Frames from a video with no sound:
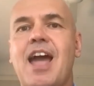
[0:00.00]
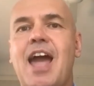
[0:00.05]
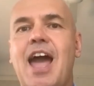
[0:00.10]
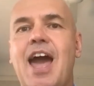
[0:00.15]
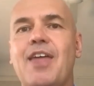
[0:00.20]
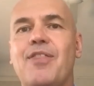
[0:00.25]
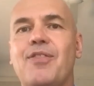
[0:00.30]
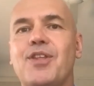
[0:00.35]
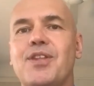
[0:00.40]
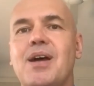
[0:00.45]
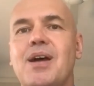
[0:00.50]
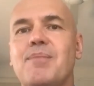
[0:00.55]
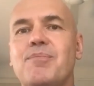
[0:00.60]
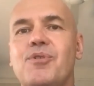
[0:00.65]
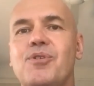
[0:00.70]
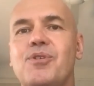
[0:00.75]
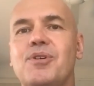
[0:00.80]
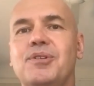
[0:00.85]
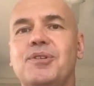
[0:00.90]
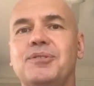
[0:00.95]
and the
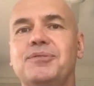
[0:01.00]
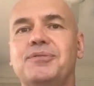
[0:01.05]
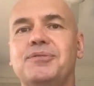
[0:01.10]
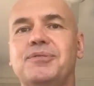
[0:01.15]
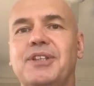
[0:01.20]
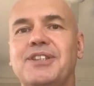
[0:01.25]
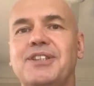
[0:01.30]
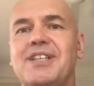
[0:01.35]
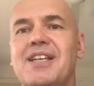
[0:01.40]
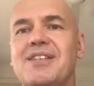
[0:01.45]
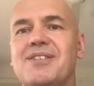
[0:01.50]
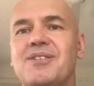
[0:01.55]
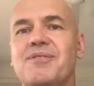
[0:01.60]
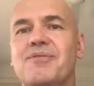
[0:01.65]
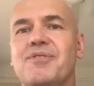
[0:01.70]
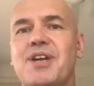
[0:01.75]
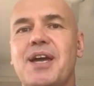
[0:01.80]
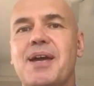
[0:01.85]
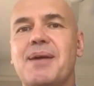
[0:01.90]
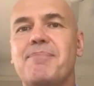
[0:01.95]
number of
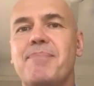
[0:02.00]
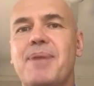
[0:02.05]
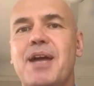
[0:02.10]
intensive care